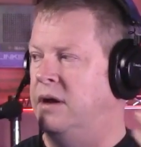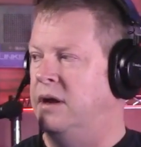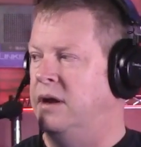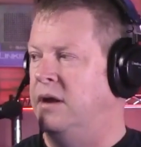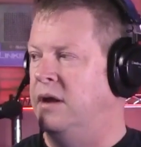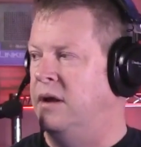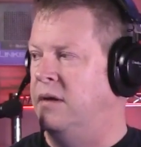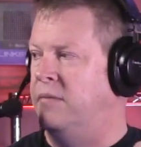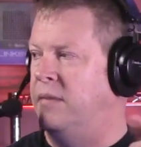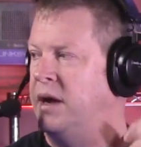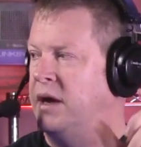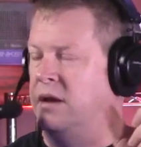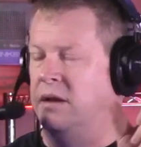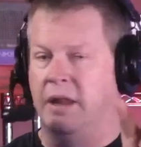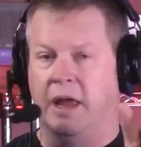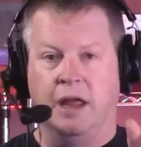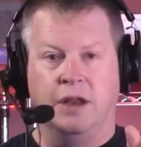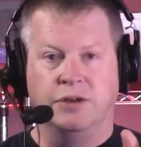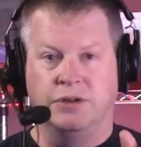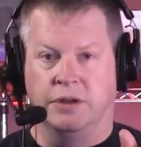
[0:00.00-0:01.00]
on uh,
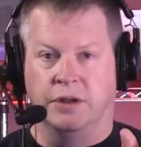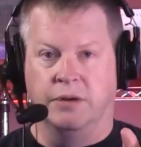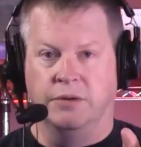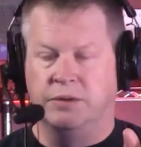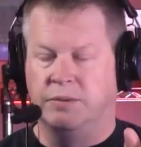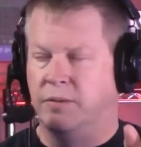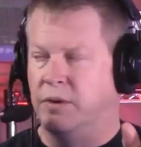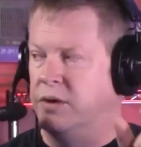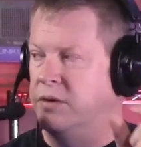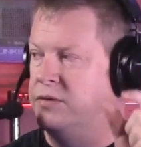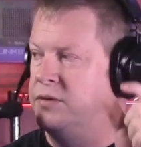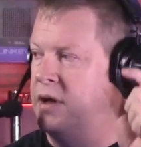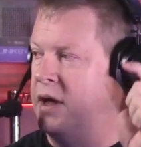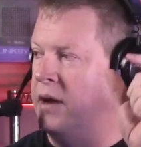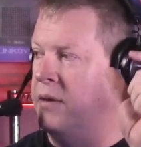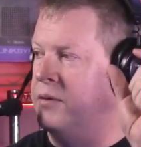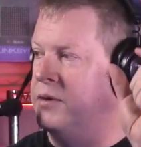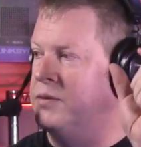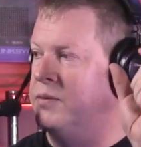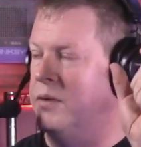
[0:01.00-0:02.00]
Michelangelo's
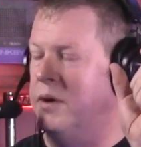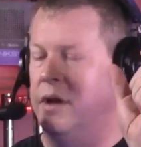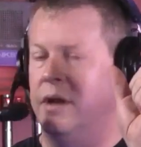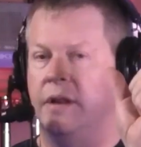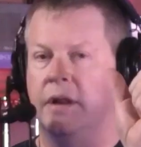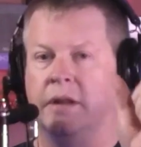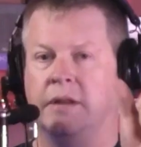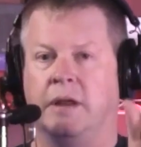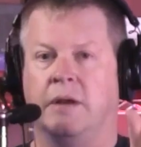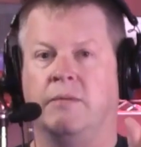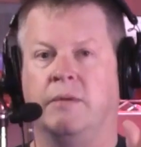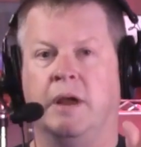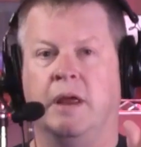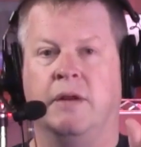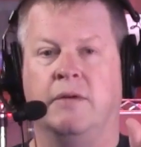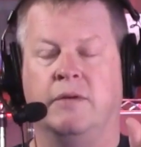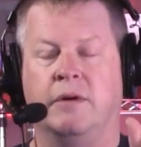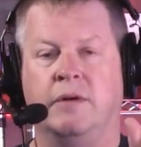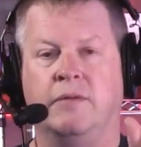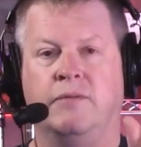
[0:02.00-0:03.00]
birthday was one that they ran
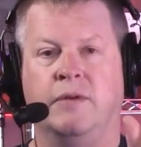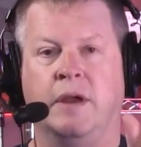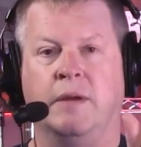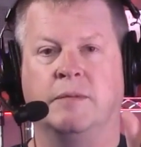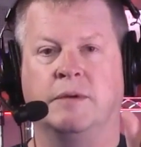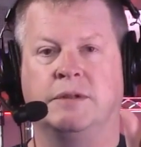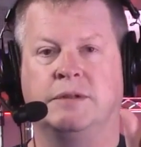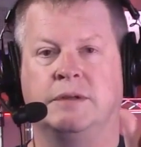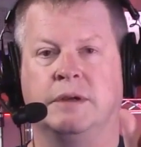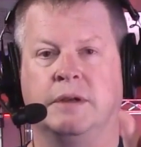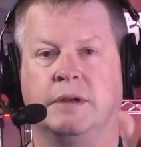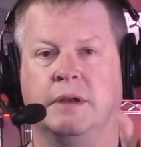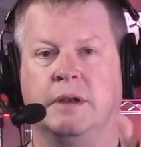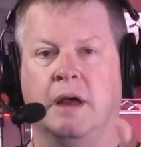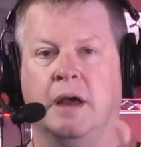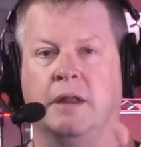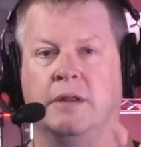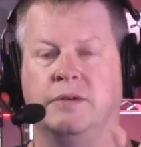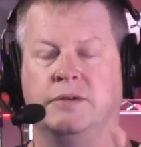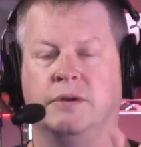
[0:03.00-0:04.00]
a very famous uh,
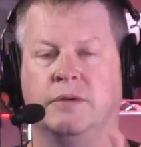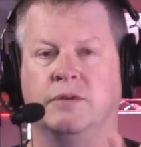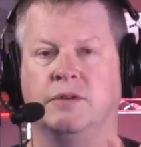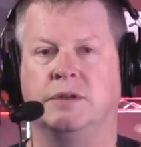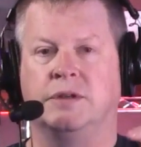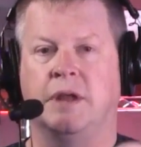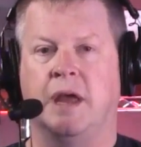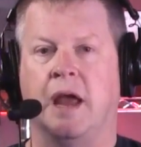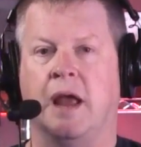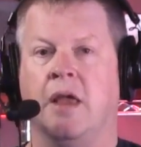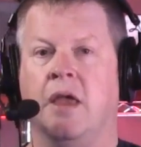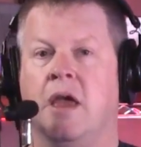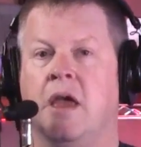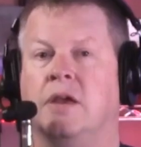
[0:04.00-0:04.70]
denial of service attack.